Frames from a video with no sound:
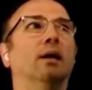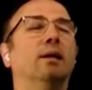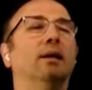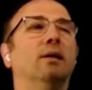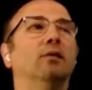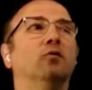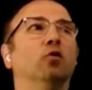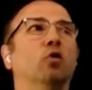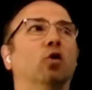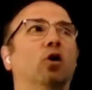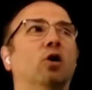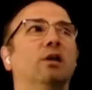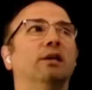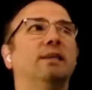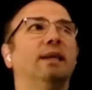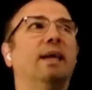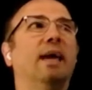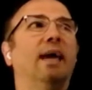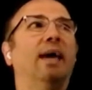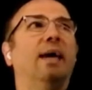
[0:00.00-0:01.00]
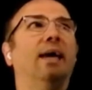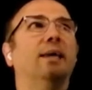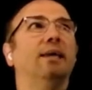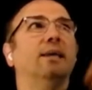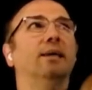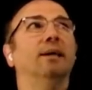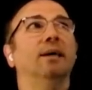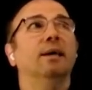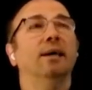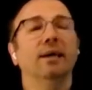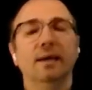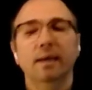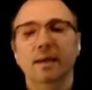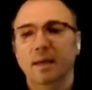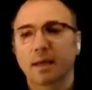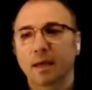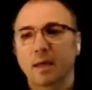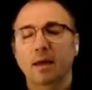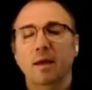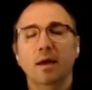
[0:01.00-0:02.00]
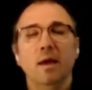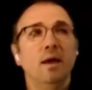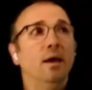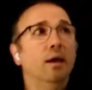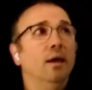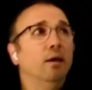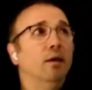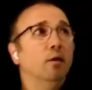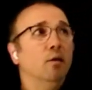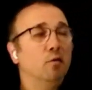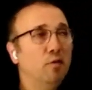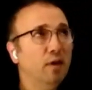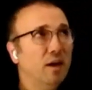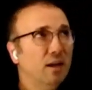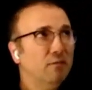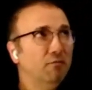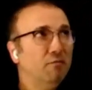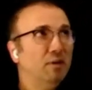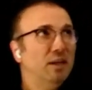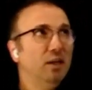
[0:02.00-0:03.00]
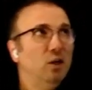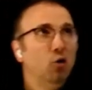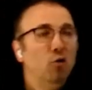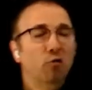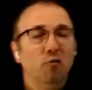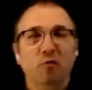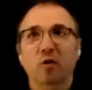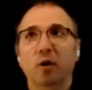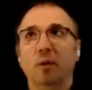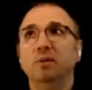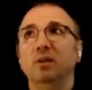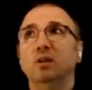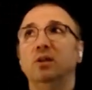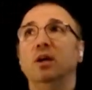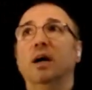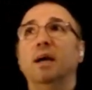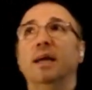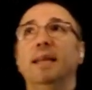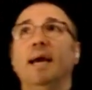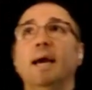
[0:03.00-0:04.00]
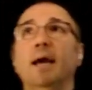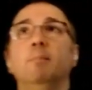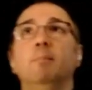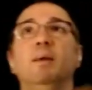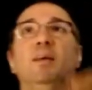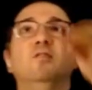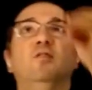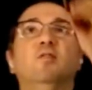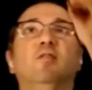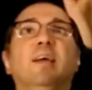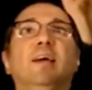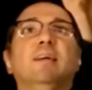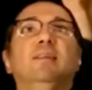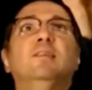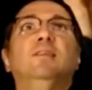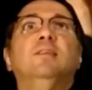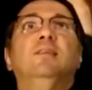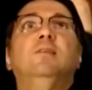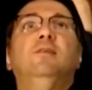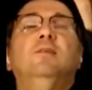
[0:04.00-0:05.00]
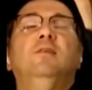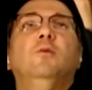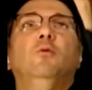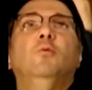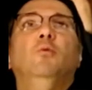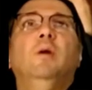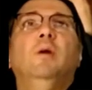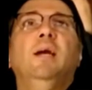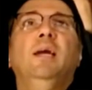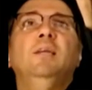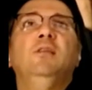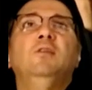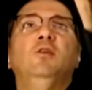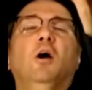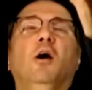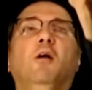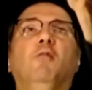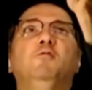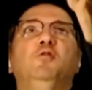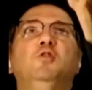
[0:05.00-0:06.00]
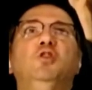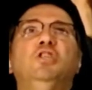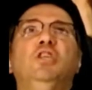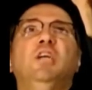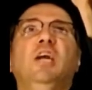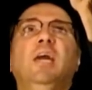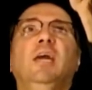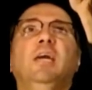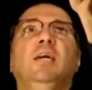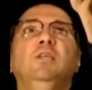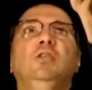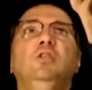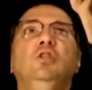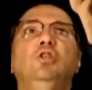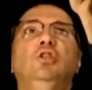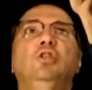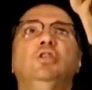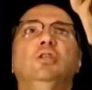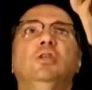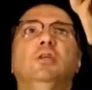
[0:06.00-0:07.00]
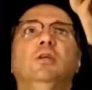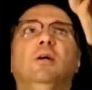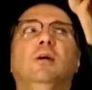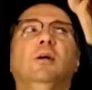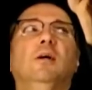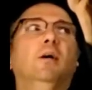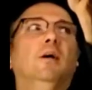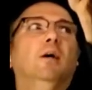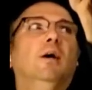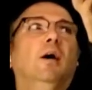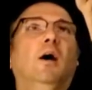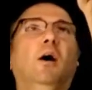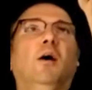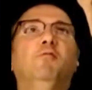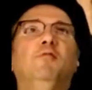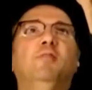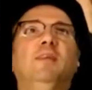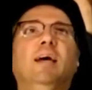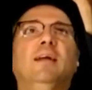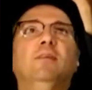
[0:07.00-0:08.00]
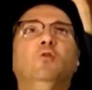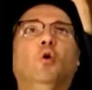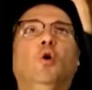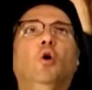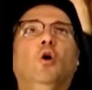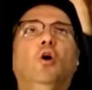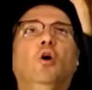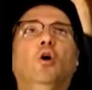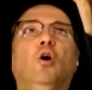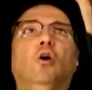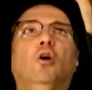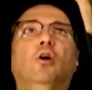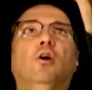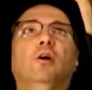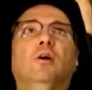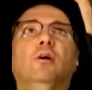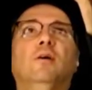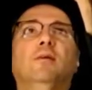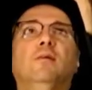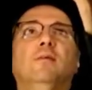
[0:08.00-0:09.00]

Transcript: And let's call it A. Then we know from the dynamics that the rate of change of that R